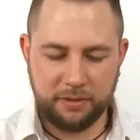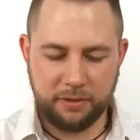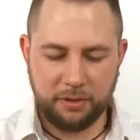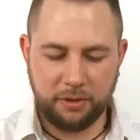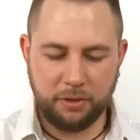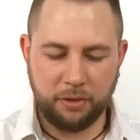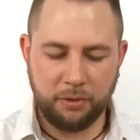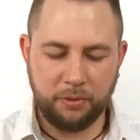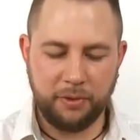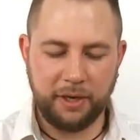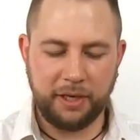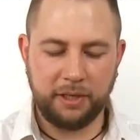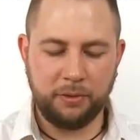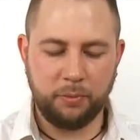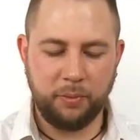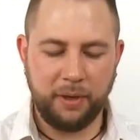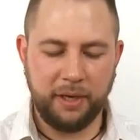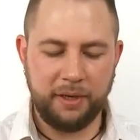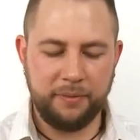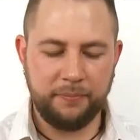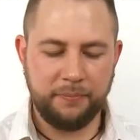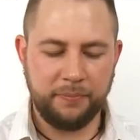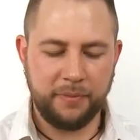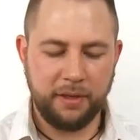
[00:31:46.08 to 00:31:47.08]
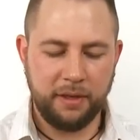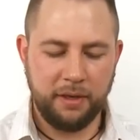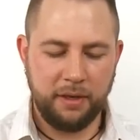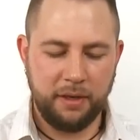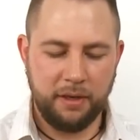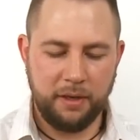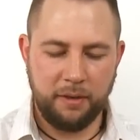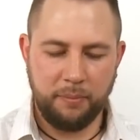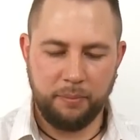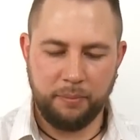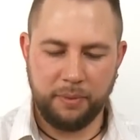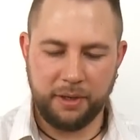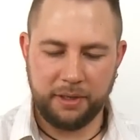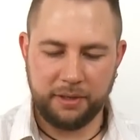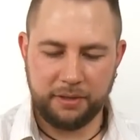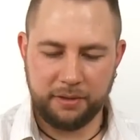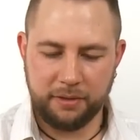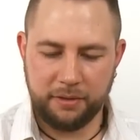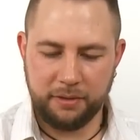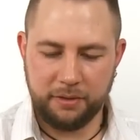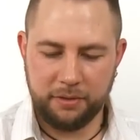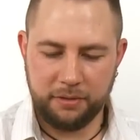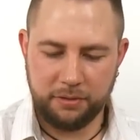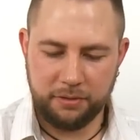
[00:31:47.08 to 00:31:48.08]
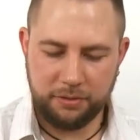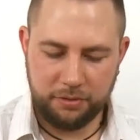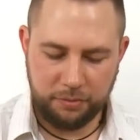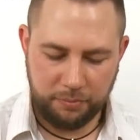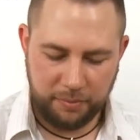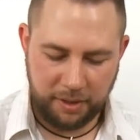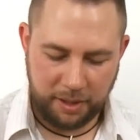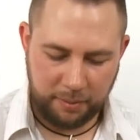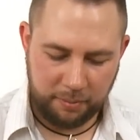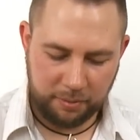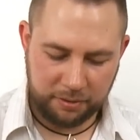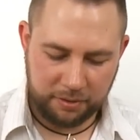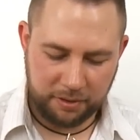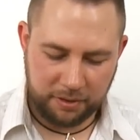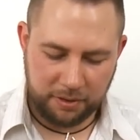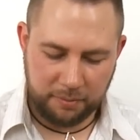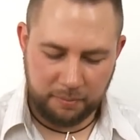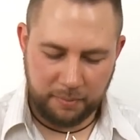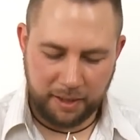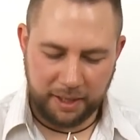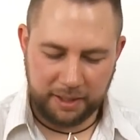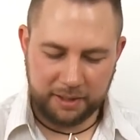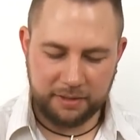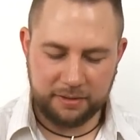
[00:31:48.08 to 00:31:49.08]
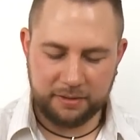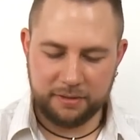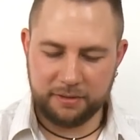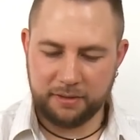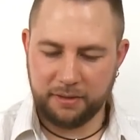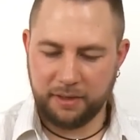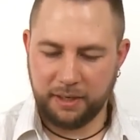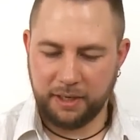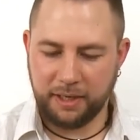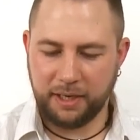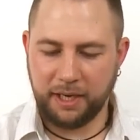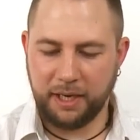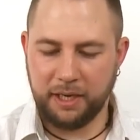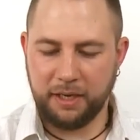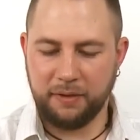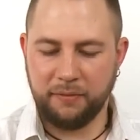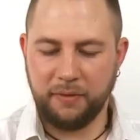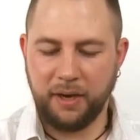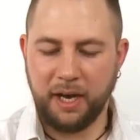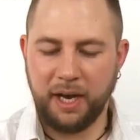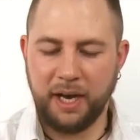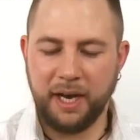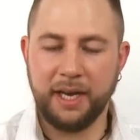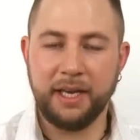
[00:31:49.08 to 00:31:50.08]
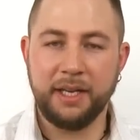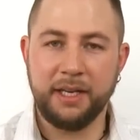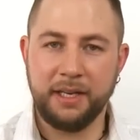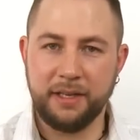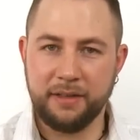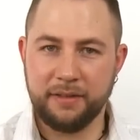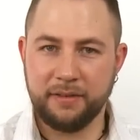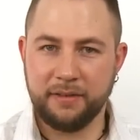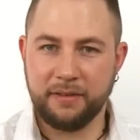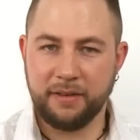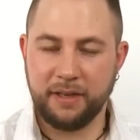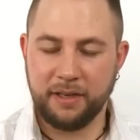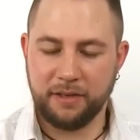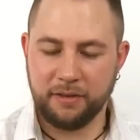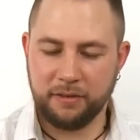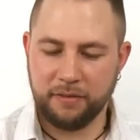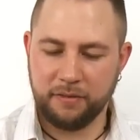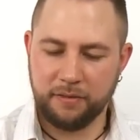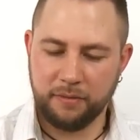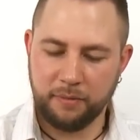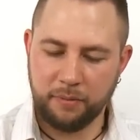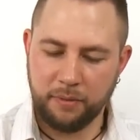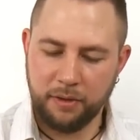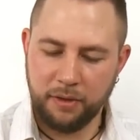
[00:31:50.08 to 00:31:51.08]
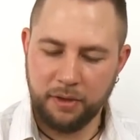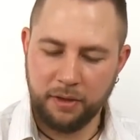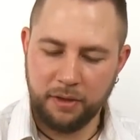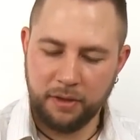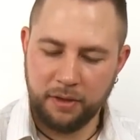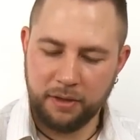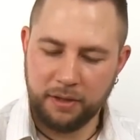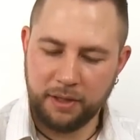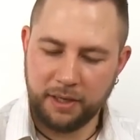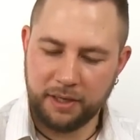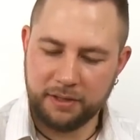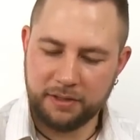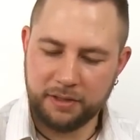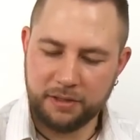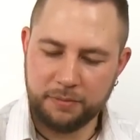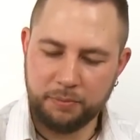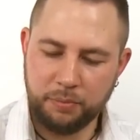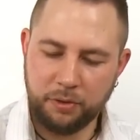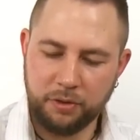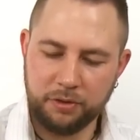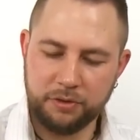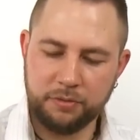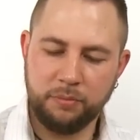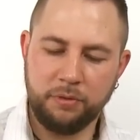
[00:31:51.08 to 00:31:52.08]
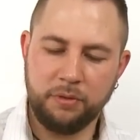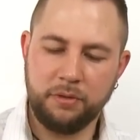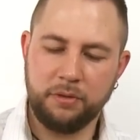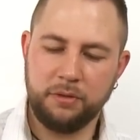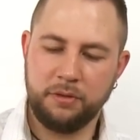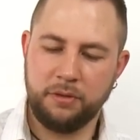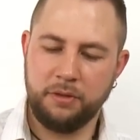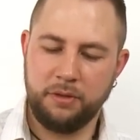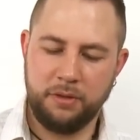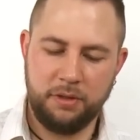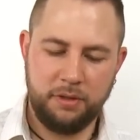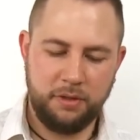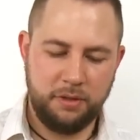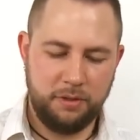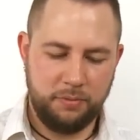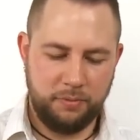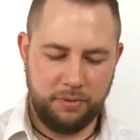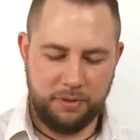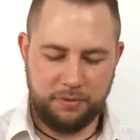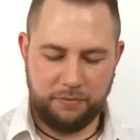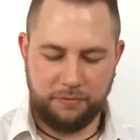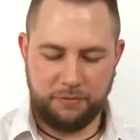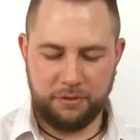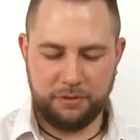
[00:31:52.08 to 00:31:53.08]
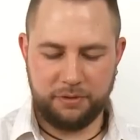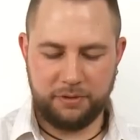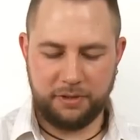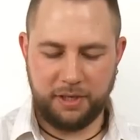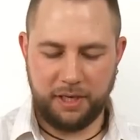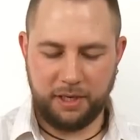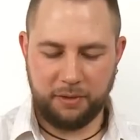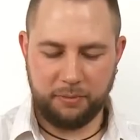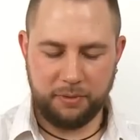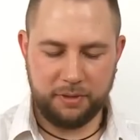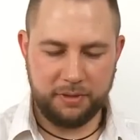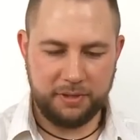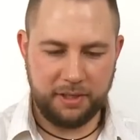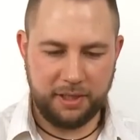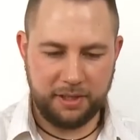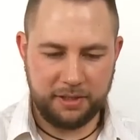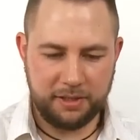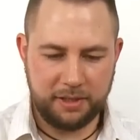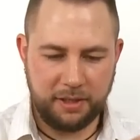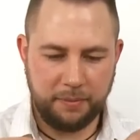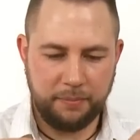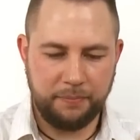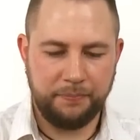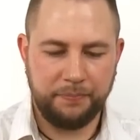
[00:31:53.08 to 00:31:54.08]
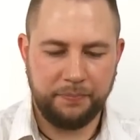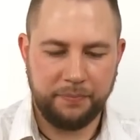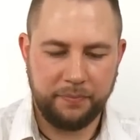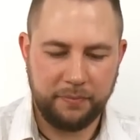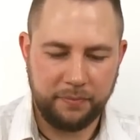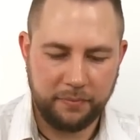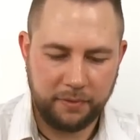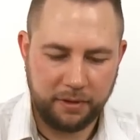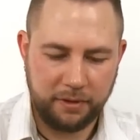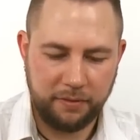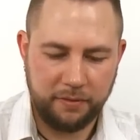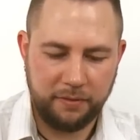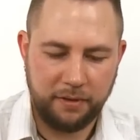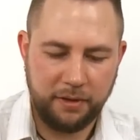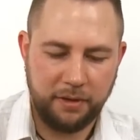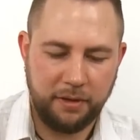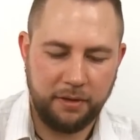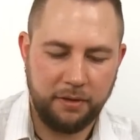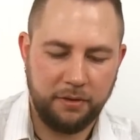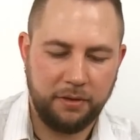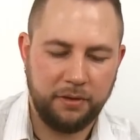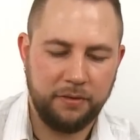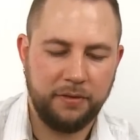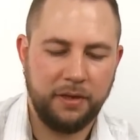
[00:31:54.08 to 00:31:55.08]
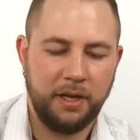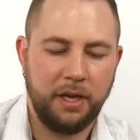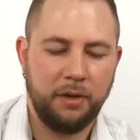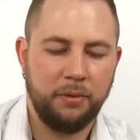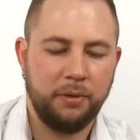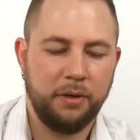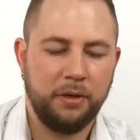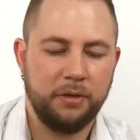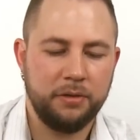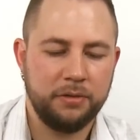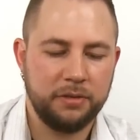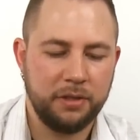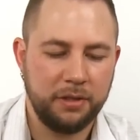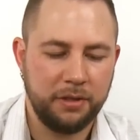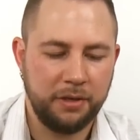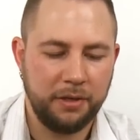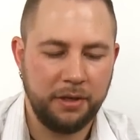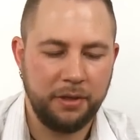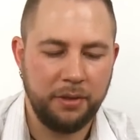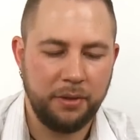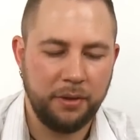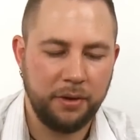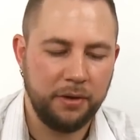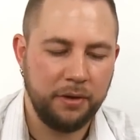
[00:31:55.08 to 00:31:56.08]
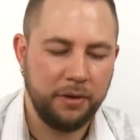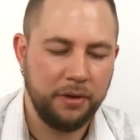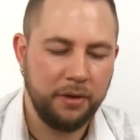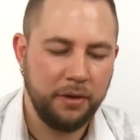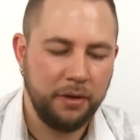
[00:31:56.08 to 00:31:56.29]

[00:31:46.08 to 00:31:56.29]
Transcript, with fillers: the correct way. But to be able to make this and kind of hide this as nice as possible, we first take, we take some, you can see, you can see how it looks underneath here.